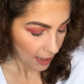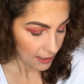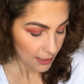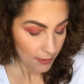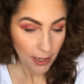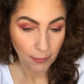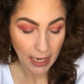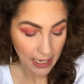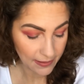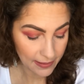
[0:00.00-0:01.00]
I don't know,
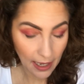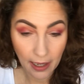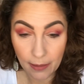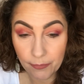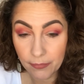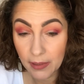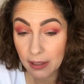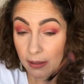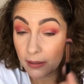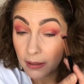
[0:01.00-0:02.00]
it's
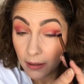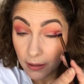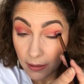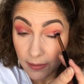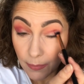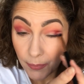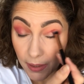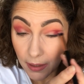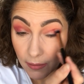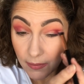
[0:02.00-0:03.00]
I
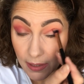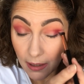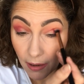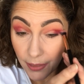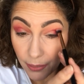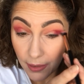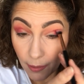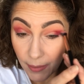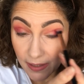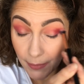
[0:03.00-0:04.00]
suppose
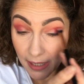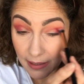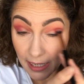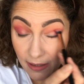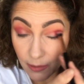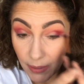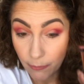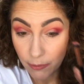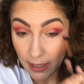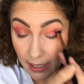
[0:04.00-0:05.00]
I'm expecting it to be
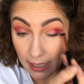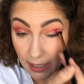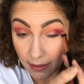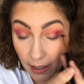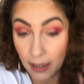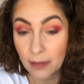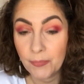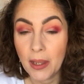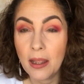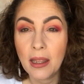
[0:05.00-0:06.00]
really,
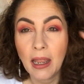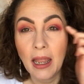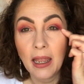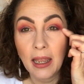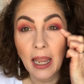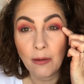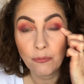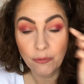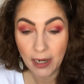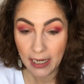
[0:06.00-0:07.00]
it
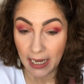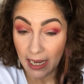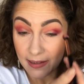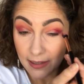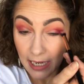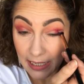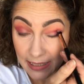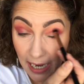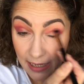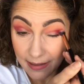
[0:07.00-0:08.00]
really is
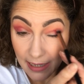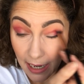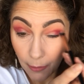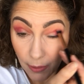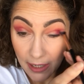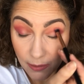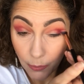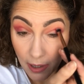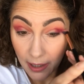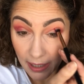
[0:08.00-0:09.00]
intense now. It's
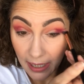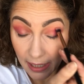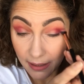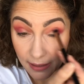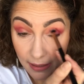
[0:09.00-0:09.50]
working.